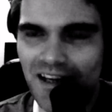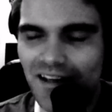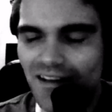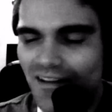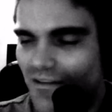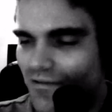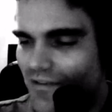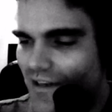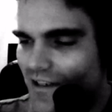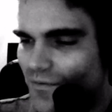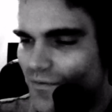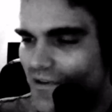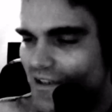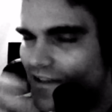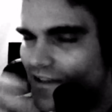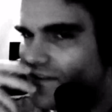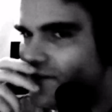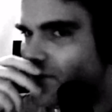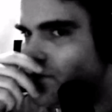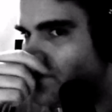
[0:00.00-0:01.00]
you in the face with
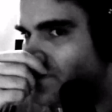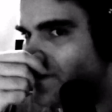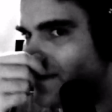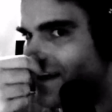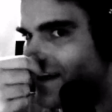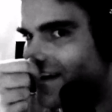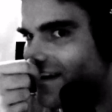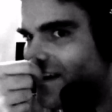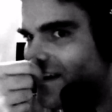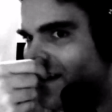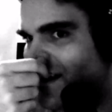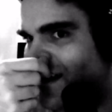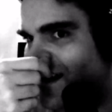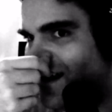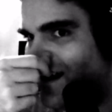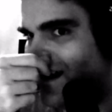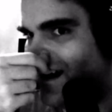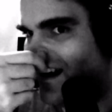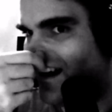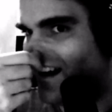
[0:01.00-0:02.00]
this new thing.
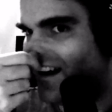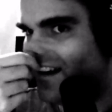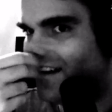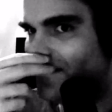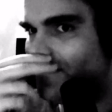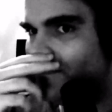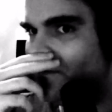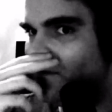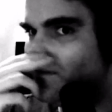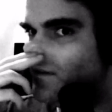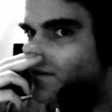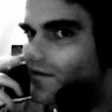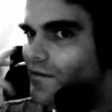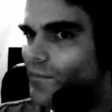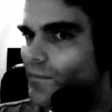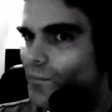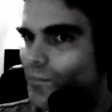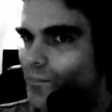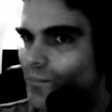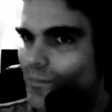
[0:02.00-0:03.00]
But
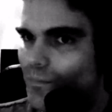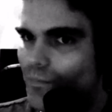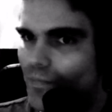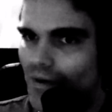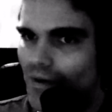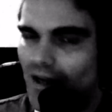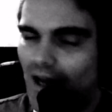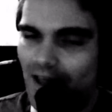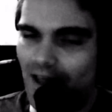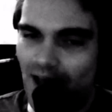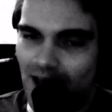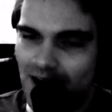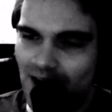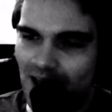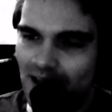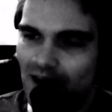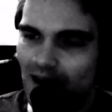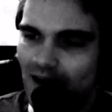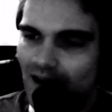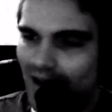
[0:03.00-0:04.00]

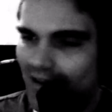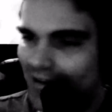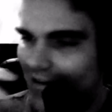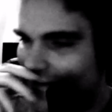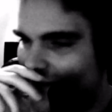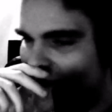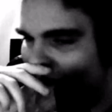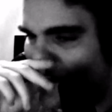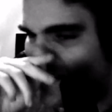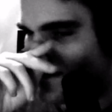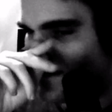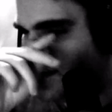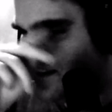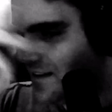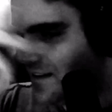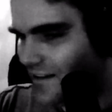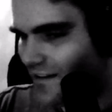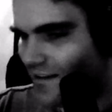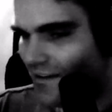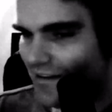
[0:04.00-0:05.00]
I think they
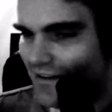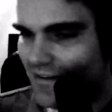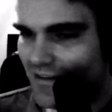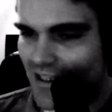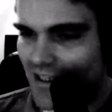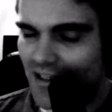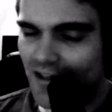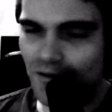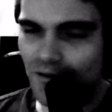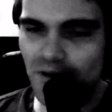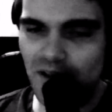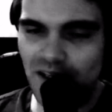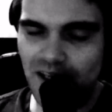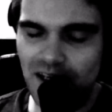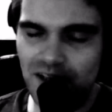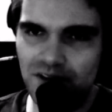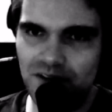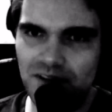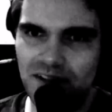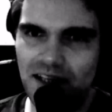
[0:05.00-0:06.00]
did a really
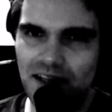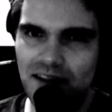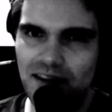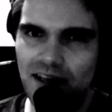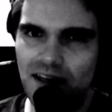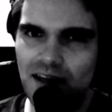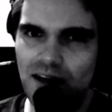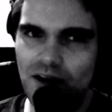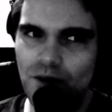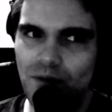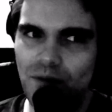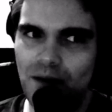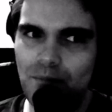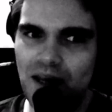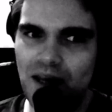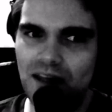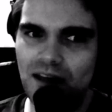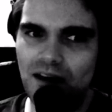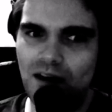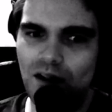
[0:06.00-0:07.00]
interesting thing here by
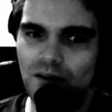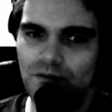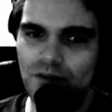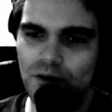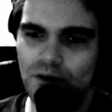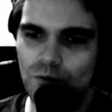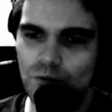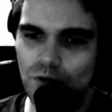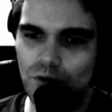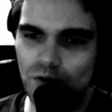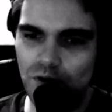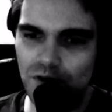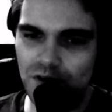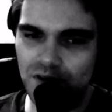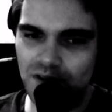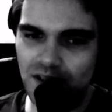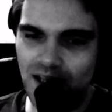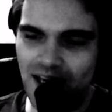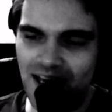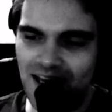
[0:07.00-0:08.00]
making all of their
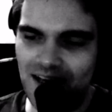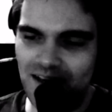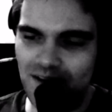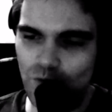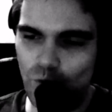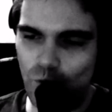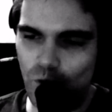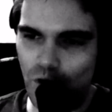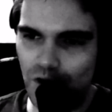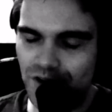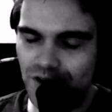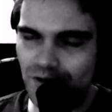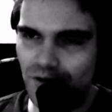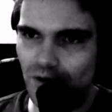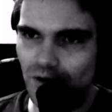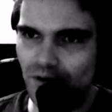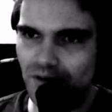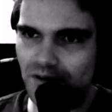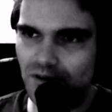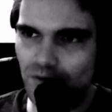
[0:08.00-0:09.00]
rules and war
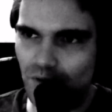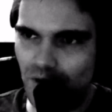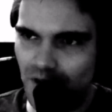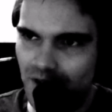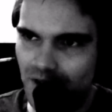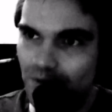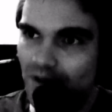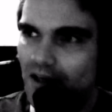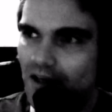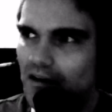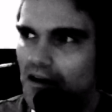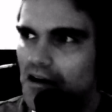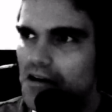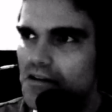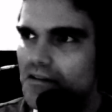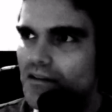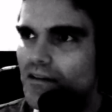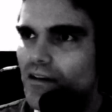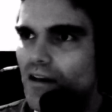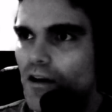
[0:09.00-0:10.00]
scrolls or unit
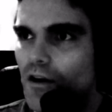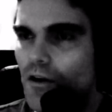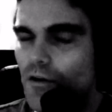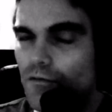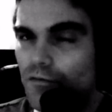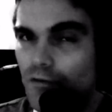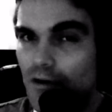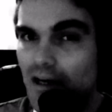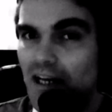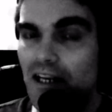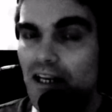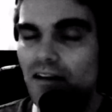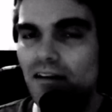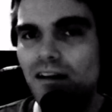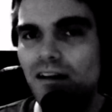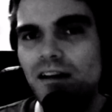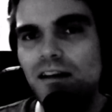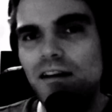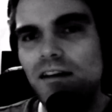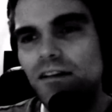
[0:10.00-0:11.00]
cards free,
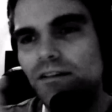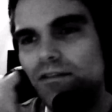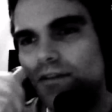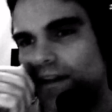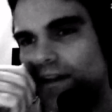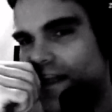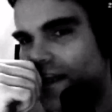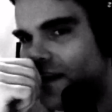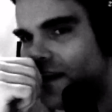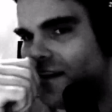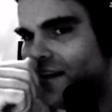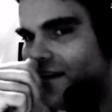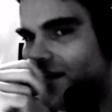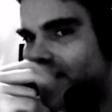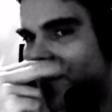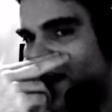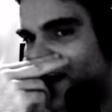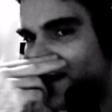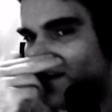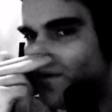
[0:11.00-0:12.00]
so that
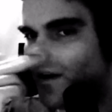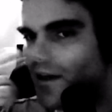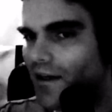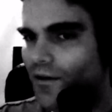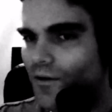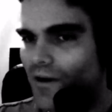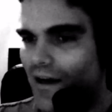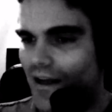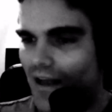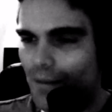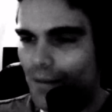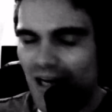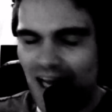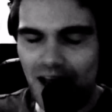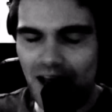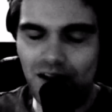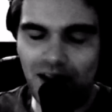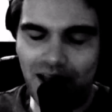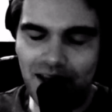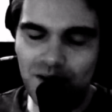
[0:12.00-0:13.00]
anybody who, I mean,
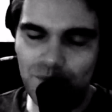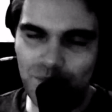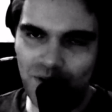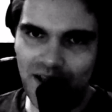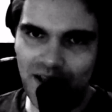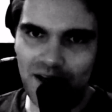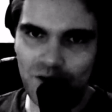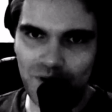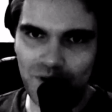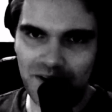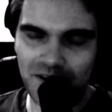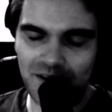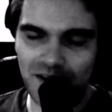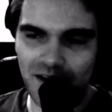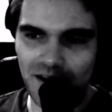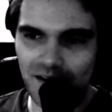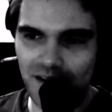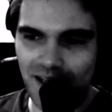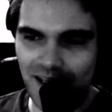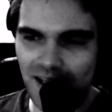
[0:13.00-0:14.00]
hell, I could play it with
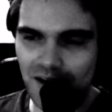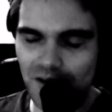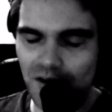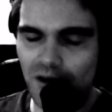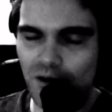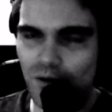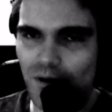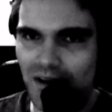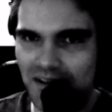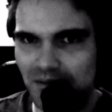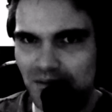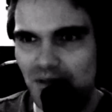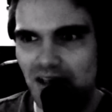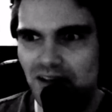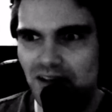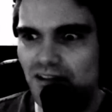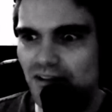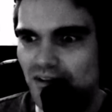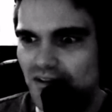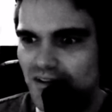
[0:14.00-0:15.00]
like Hero Quest
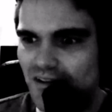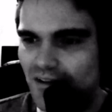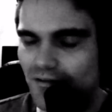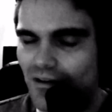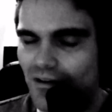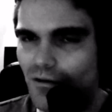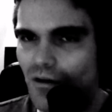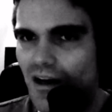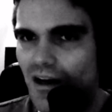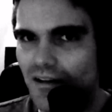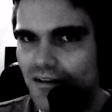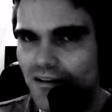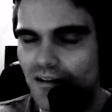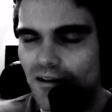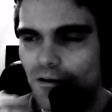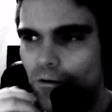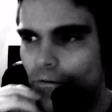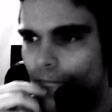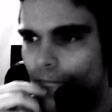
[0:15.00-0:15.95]
miniatures if I wanted to.